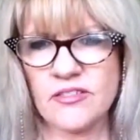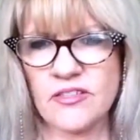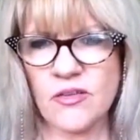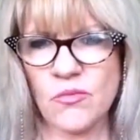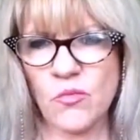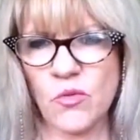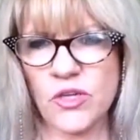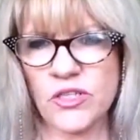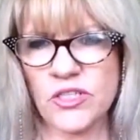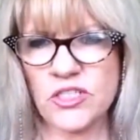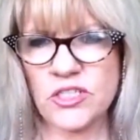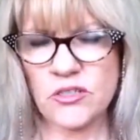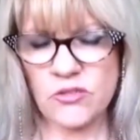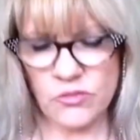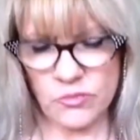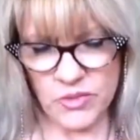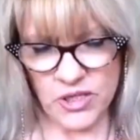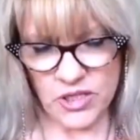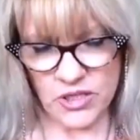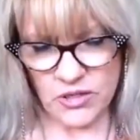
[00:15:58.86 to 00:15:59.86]
Someone
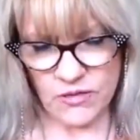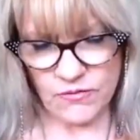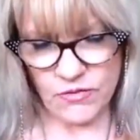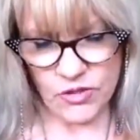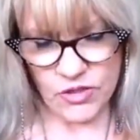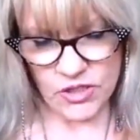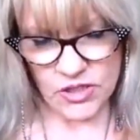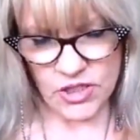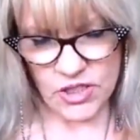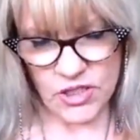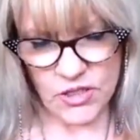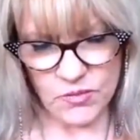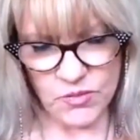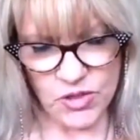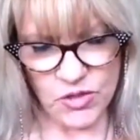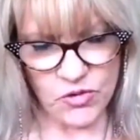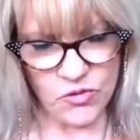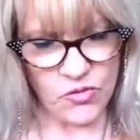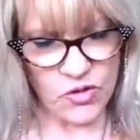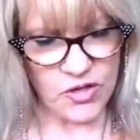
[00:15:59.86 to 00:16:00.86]
tell me if you can
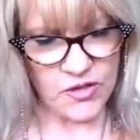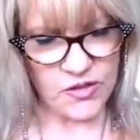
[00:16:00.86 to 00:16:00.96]
hear me all